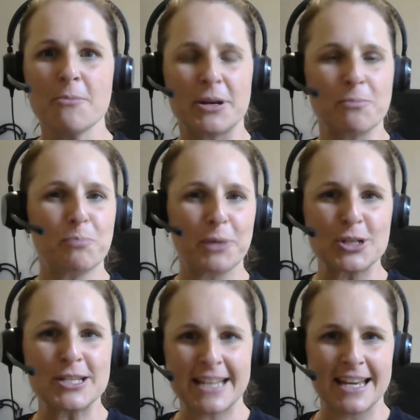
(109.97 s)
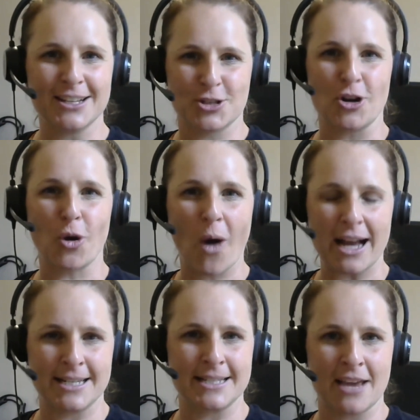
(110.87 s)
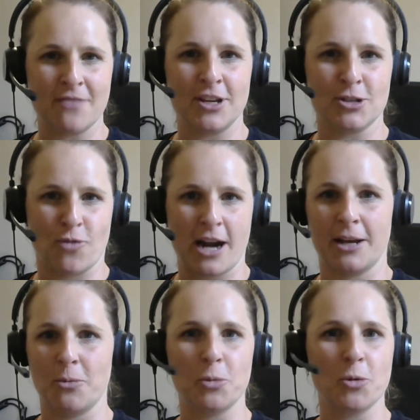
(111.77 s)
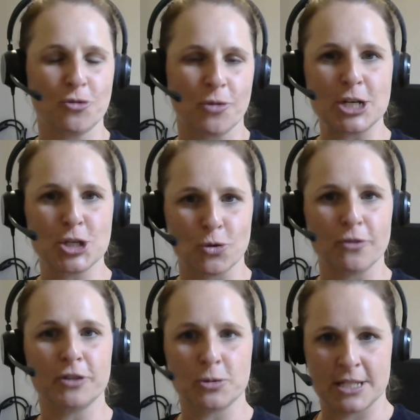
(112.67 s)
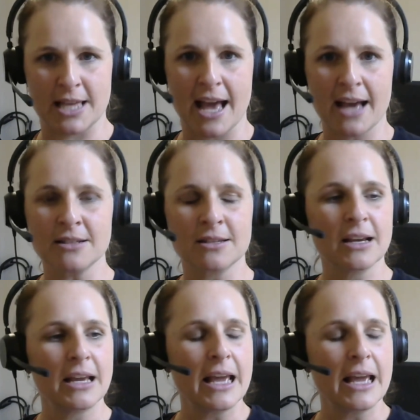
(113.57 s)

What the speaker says: But because skiing is not quite as heavy as running, we weren't really sure if it was that.